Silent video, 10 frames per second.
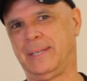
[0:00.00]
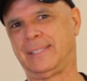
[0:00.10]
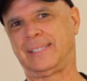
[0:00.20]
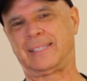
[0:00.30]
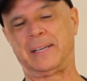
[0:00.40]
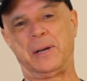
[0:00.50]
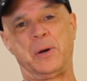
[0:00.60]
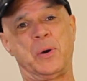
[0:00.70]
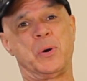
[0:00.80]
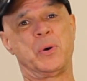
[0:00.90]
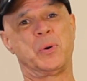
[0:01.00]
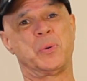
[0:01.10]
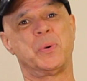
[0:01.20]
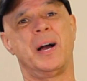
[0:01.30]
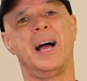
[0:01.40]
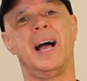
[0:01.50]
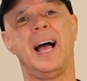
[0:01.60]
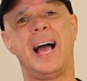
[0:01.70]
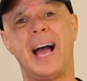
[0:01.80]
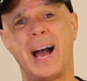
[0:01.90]
So,
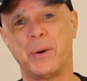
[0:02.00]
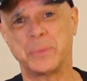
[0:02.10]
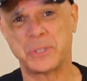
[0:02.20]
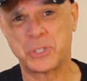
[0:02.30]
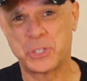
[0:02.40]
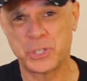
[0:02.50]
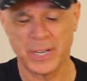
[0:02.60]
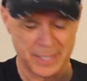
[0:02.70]
ouch.